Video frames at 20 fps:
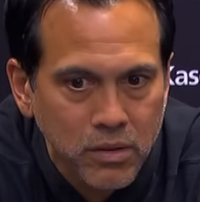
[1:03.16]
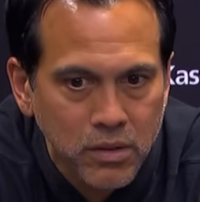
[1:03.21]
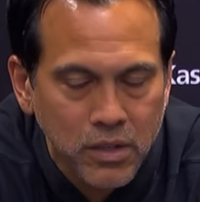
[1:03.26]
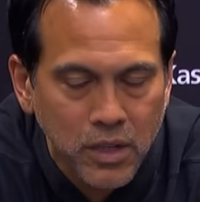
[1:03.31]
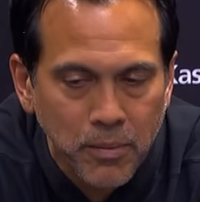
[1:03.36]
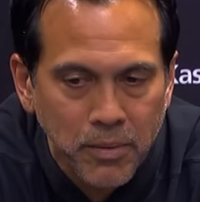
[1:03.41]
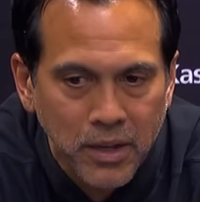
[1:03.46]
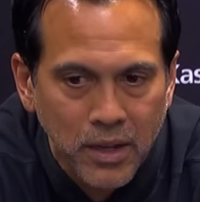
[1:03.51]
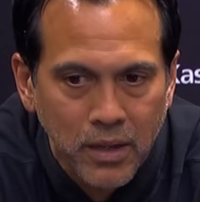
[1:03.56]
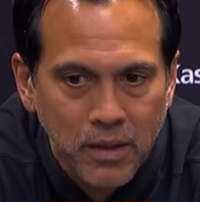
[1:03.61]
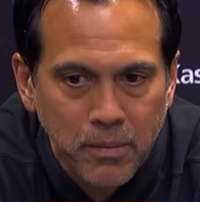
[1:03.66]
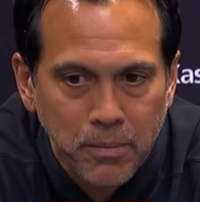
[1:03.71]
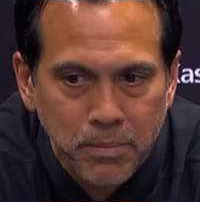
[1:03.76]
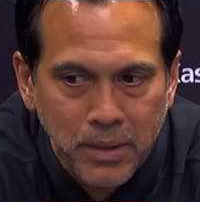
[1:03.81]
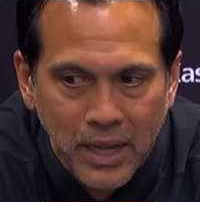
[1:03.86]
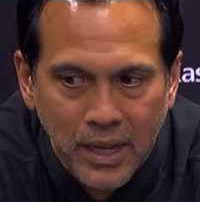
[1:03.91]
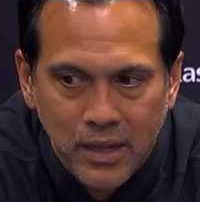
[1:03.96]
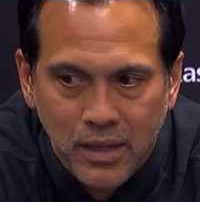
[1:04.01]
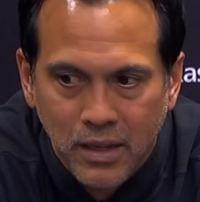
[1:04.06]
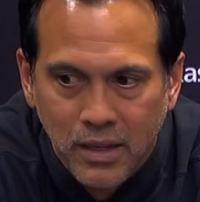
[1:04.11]
coming
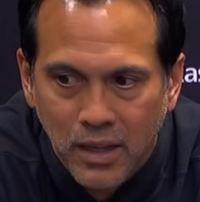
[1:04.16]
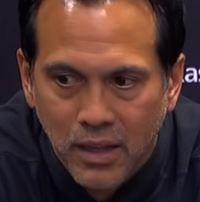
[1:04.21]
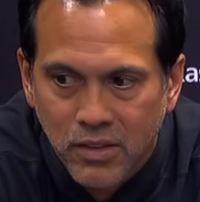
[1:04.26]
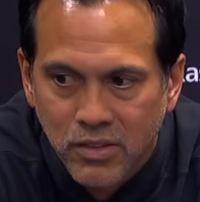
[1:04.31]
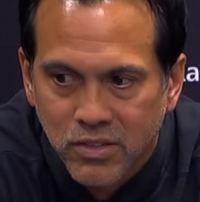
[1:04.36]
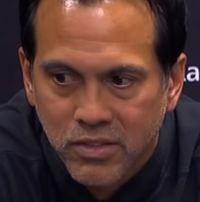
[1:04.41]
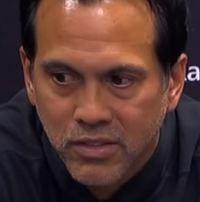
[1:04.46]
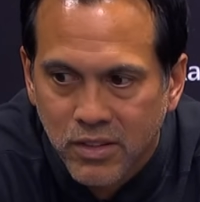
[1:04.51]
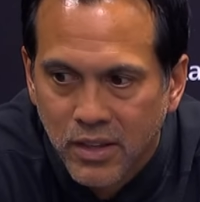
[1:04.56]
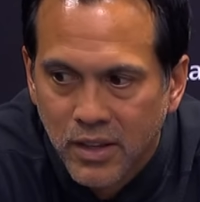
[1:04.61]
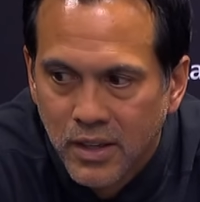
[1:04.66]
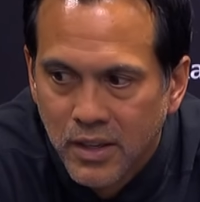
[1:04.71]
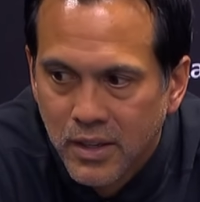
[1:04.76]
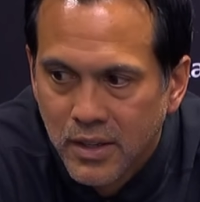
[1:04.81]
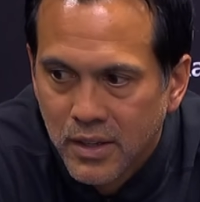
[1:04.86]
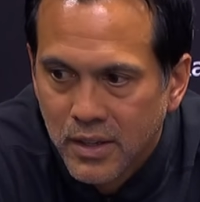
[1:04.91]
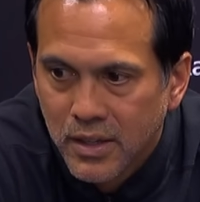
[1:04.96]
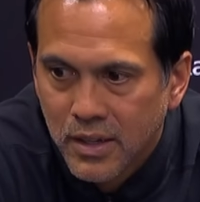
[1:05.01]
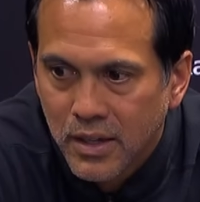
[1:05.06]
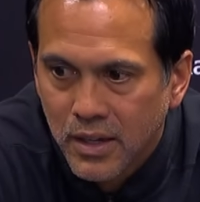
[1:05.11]
back against
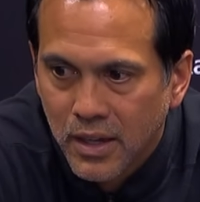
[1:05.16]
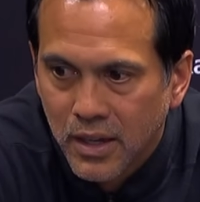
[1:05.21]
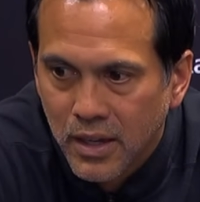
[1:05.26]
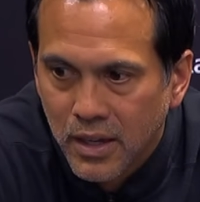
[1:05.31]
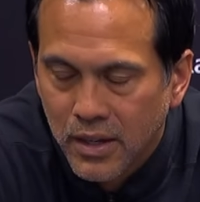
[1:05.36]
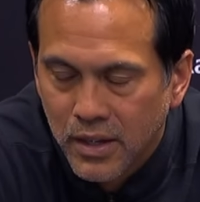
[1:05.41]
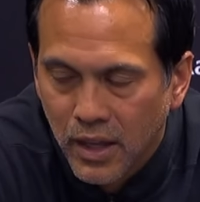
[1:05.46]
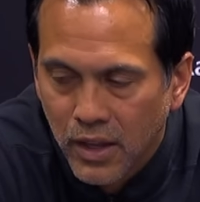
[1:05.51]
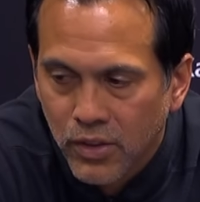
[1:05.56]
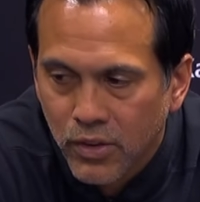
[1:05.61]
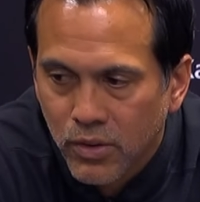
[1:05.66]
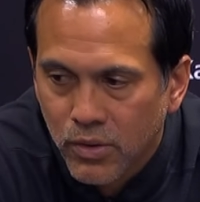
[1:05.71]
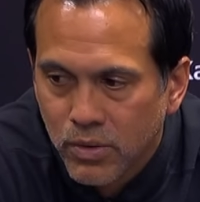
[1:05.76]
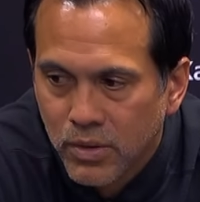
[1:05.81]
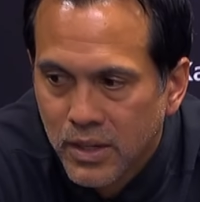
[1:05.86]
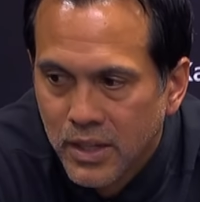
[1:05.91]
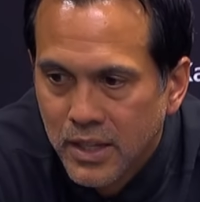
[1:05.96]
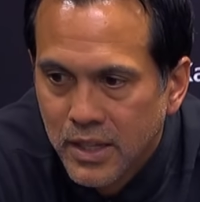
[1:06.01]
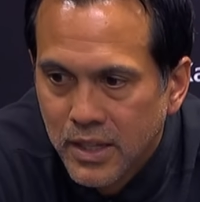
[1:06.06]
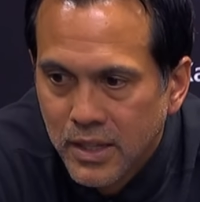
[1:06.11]
another,
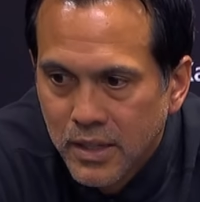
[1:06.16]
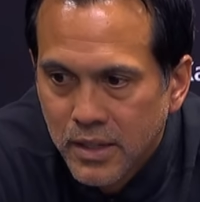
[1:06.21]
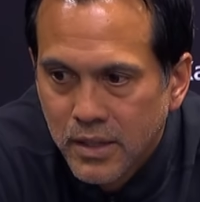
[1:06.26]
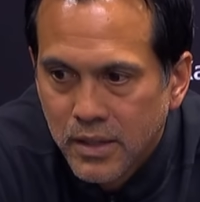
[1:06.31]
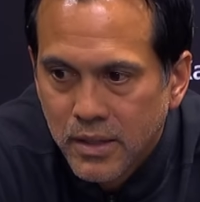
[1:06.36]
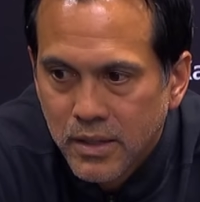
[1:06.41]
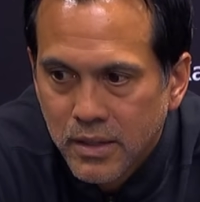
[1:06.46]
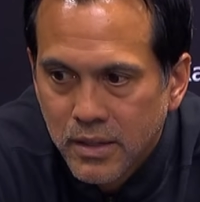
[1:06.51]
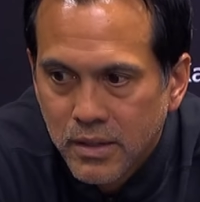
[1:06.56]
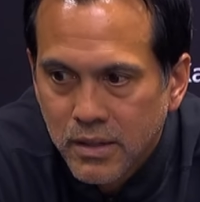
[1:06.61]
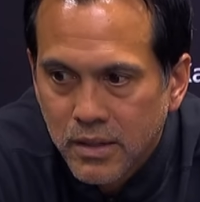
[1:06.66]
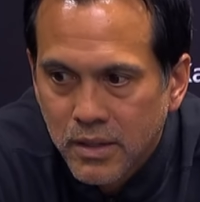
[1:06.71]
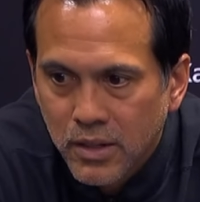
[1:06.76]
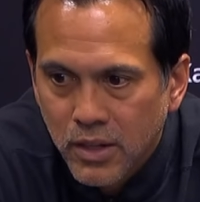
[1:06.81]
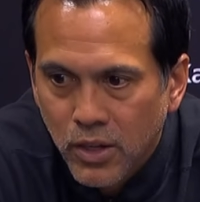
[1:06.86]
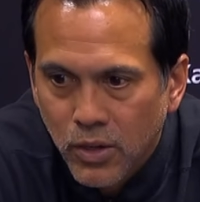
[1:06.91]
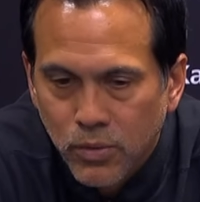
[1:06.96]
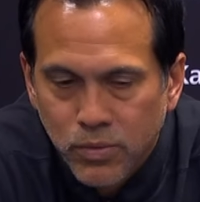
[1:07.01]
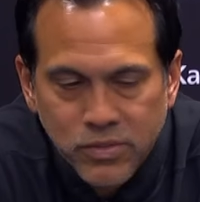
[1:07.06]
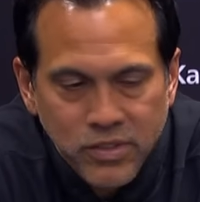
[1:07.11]
you
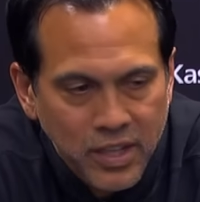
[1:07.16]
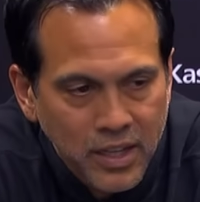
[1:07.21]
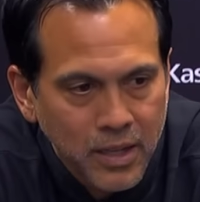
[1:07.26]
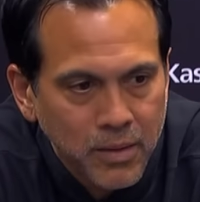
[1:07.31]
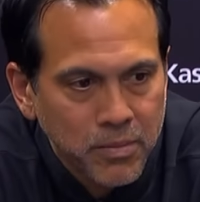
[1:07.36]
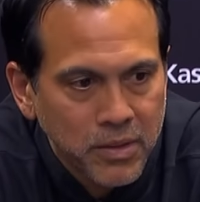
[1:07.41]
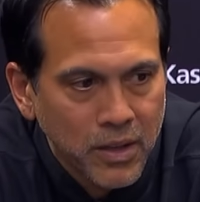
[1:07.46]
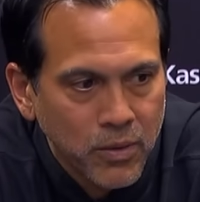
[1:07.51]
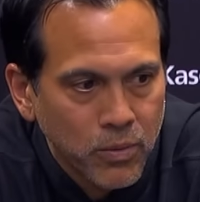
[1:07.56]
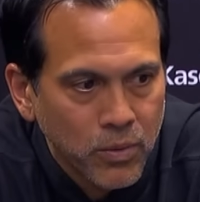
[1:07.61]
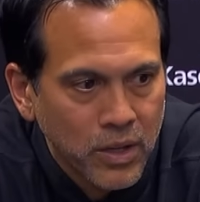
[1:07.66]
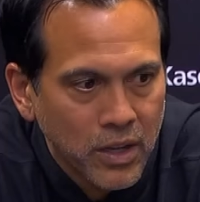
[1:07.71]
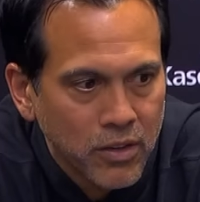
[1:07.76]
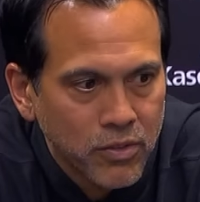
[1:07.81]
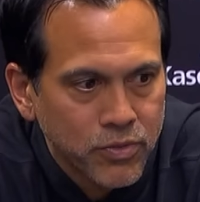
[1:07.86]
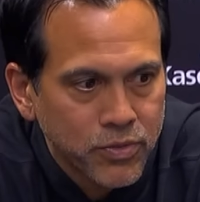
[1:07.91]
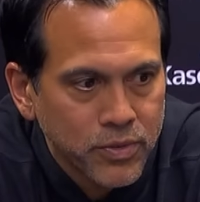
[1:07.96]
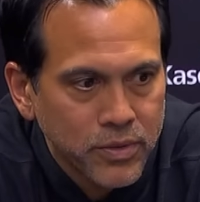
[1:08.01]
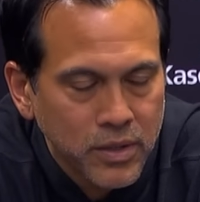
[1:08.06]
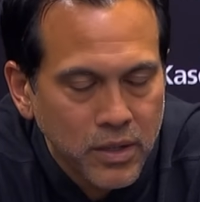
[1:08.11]
know, team that we
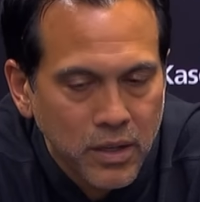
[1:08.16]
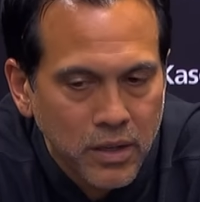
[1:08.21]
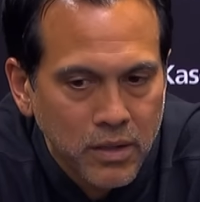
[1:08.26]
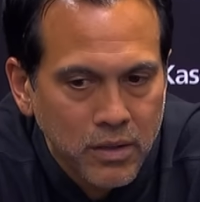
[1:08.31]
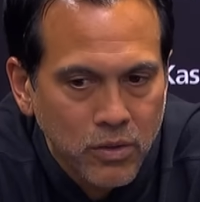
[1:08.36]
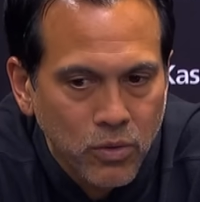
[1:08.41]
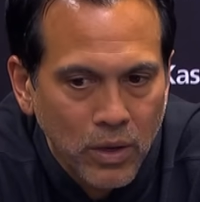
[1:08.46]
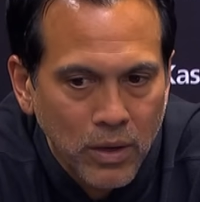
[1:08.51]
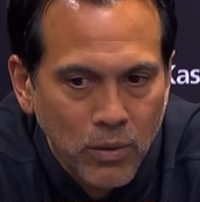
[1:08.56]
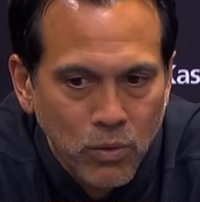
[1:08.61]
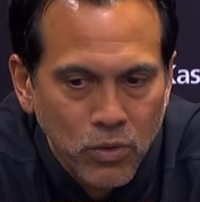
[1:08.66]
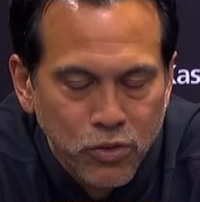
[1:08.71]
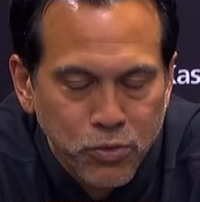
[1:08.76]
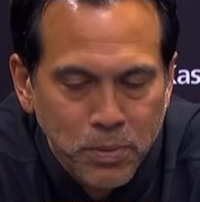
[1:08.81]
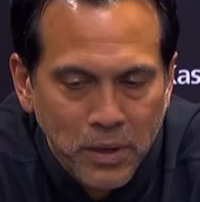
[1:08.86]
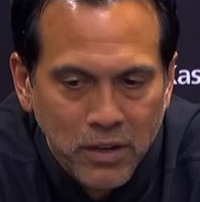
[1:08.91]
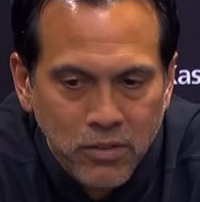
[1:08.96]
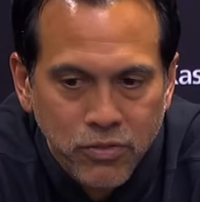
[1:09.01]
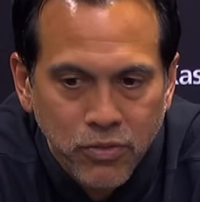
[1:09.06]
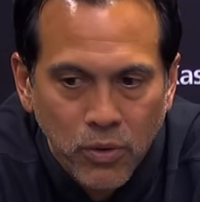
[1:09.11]
have great
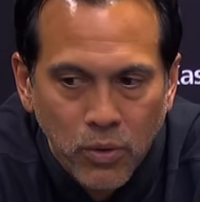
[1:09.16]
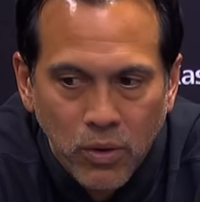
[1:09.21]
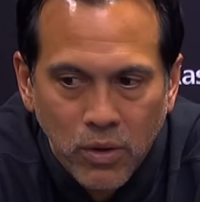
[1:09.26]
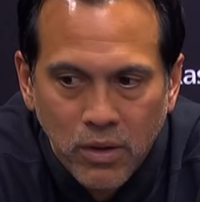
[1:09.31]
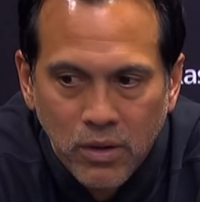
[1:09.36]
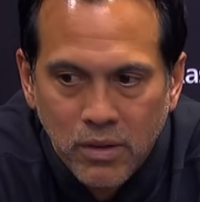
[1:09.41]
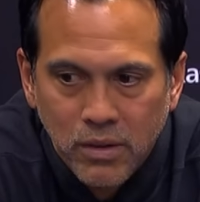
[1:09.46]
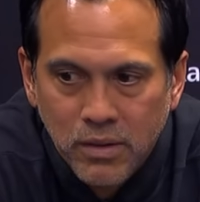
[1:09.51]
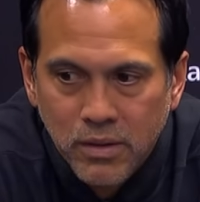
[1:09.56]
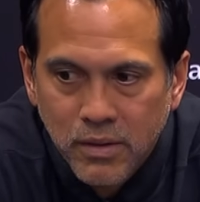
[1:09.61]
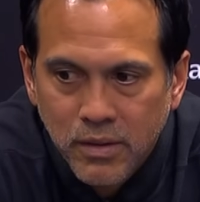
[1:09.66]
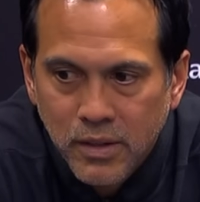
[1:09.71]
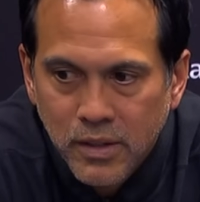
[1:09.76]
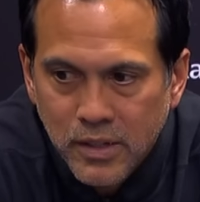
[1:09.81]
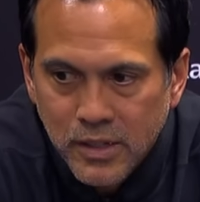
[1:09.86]
respect for. And